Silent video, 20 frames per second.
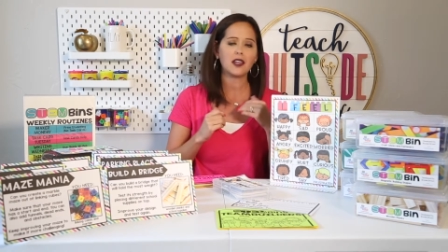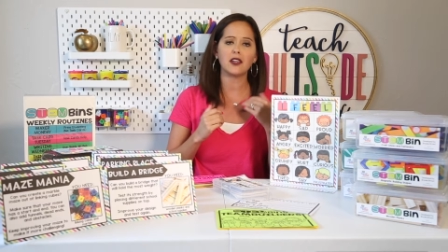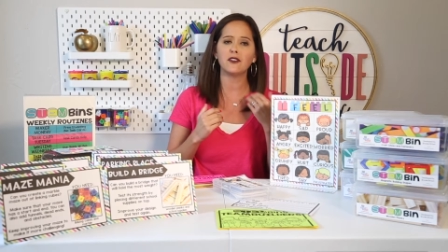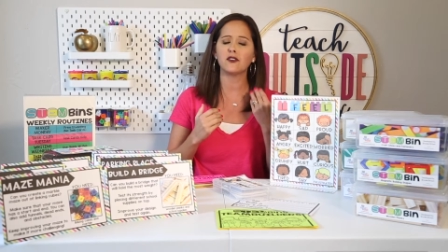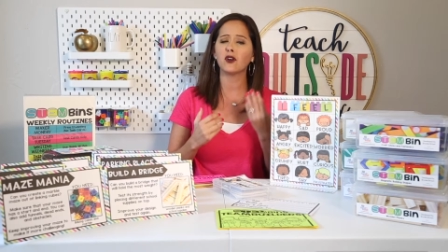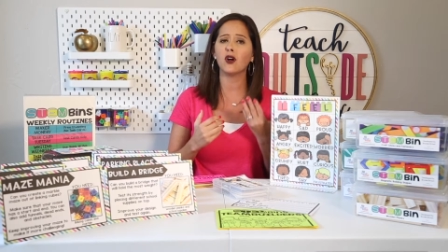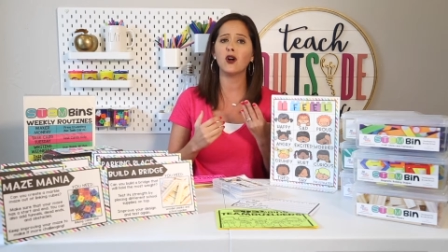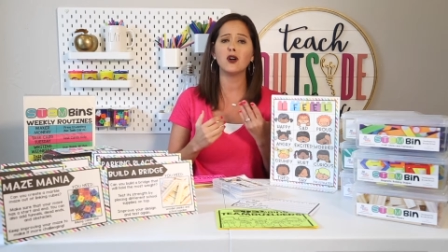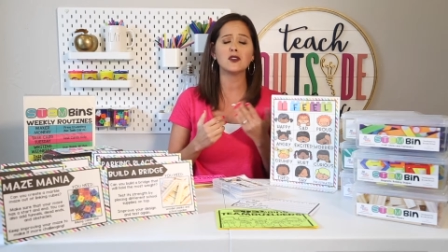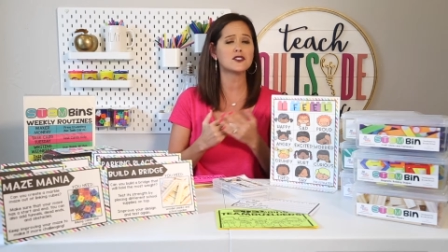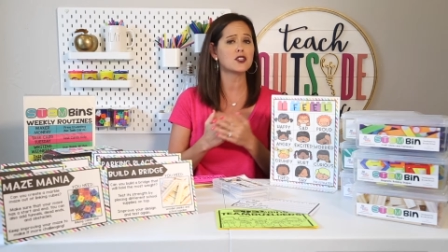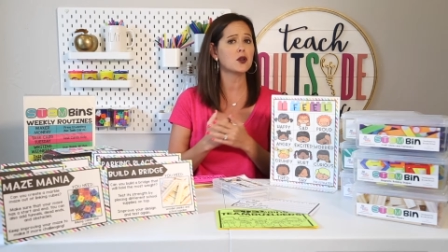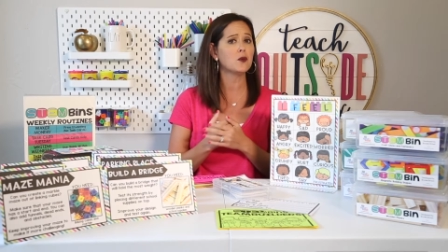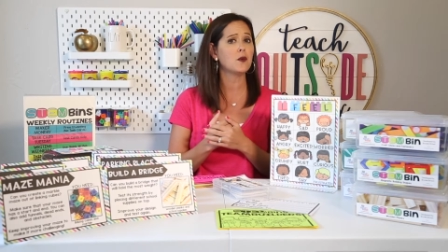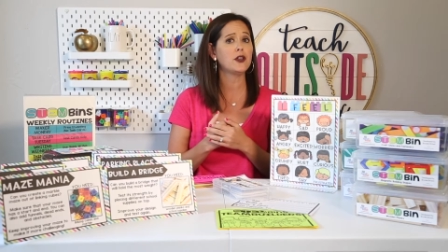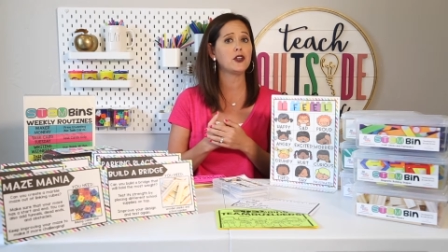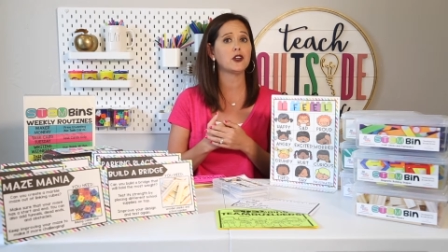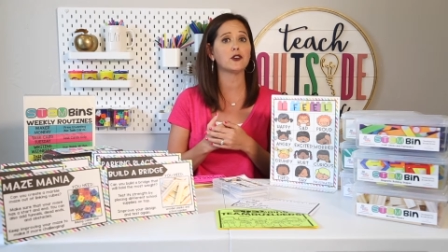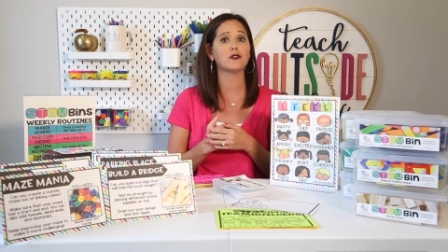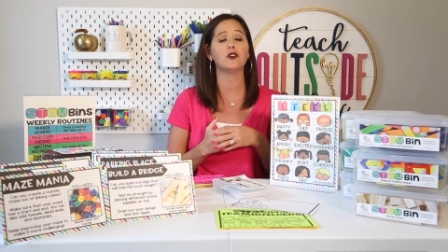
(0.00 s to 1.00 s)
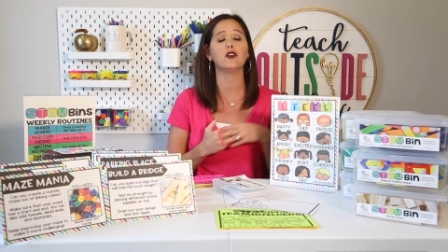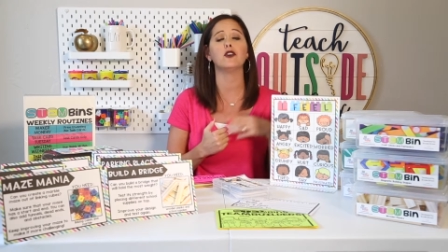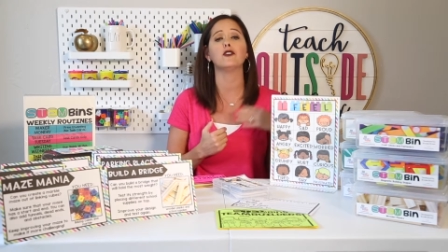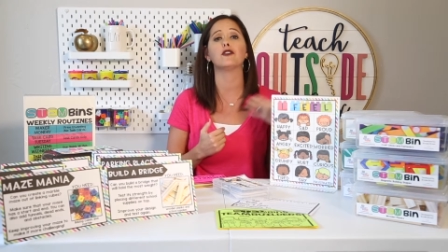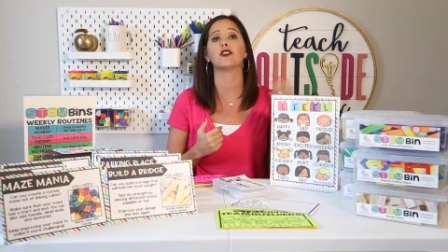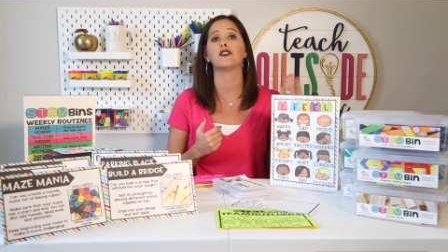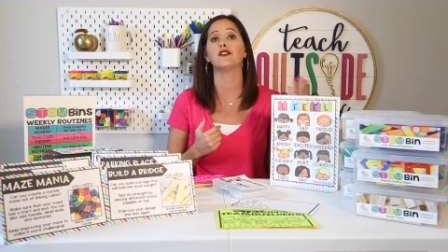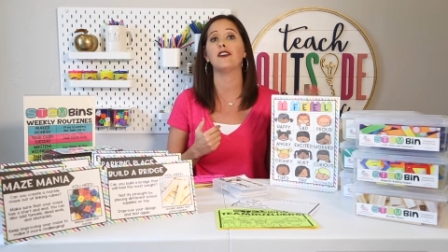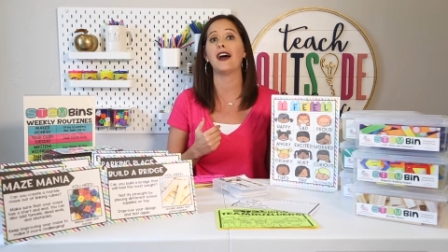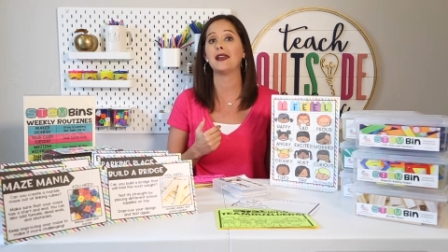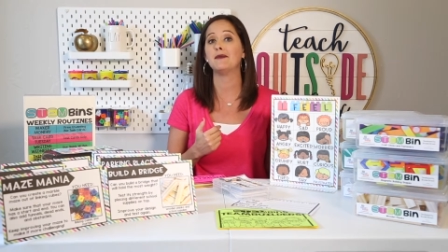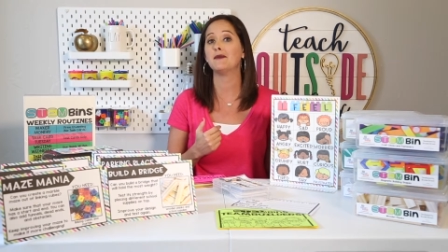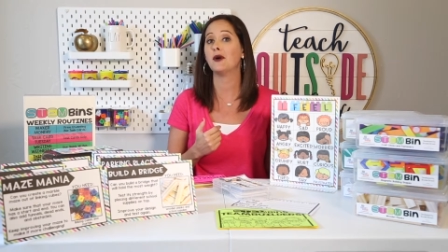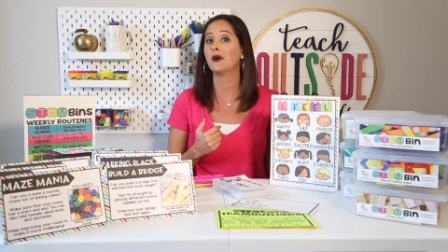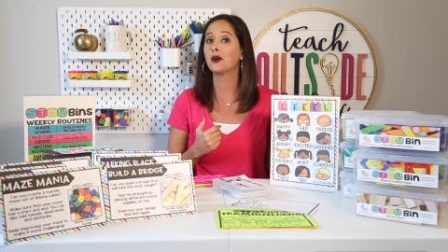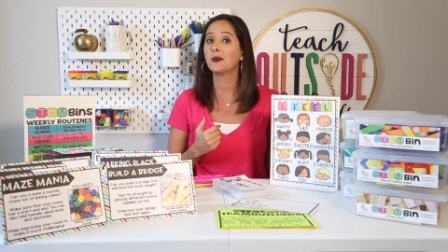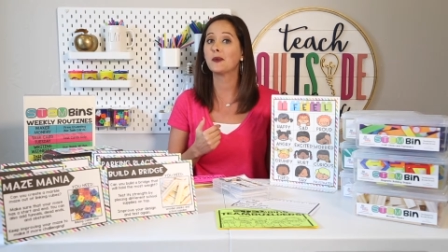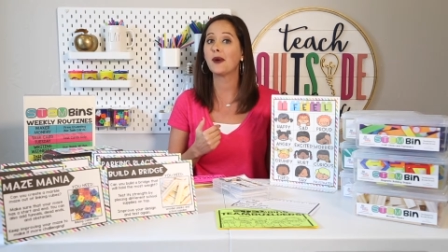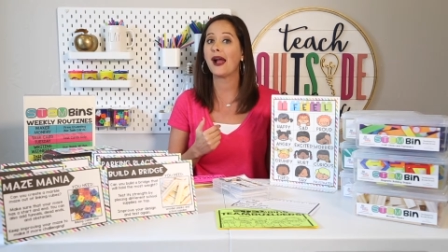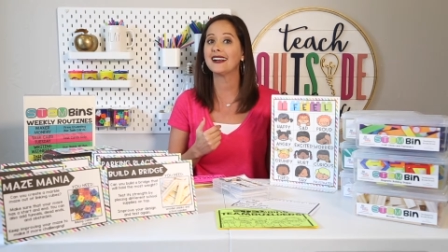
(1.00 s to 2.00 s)
They're also wonderful for fine
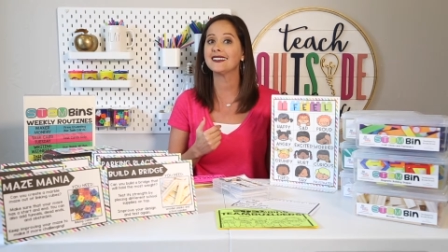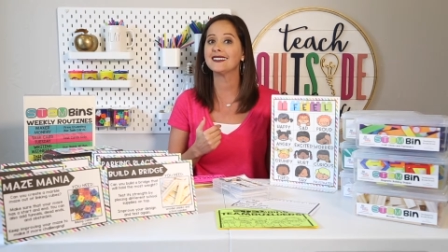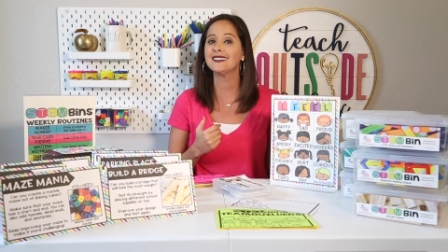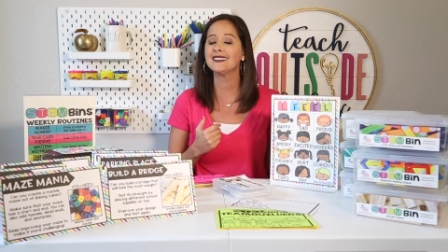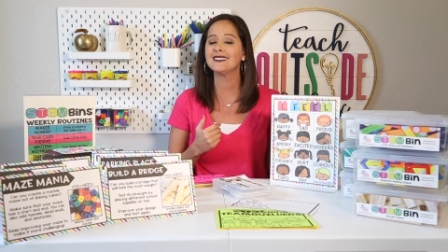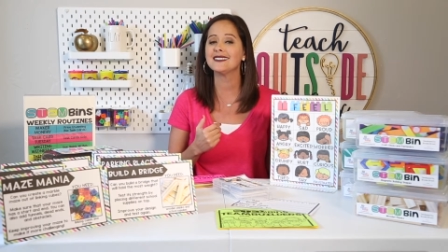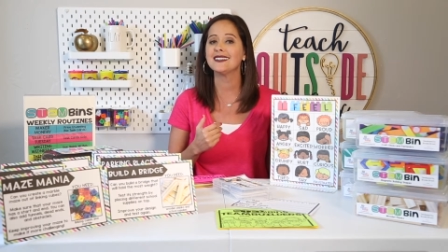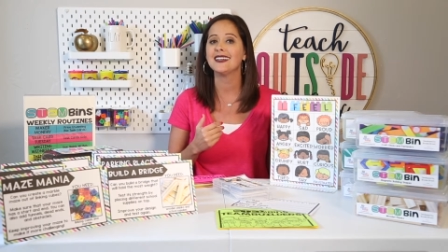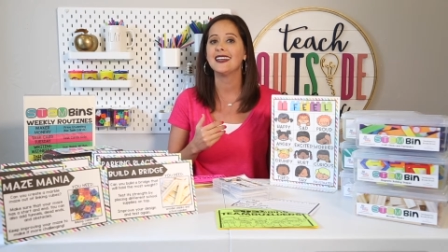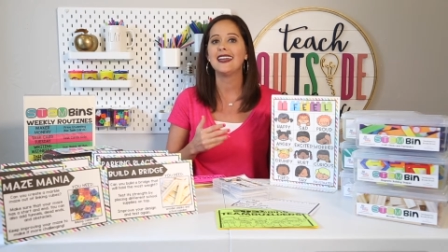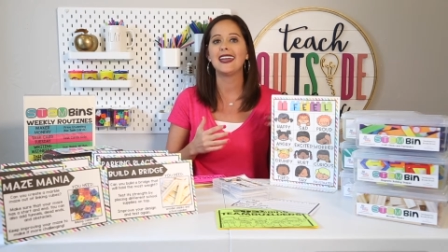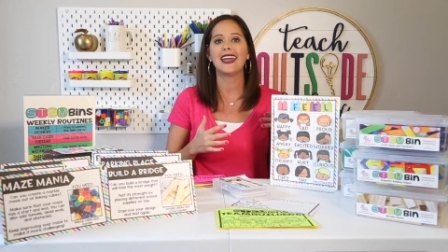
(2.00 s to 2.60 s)
motor practice,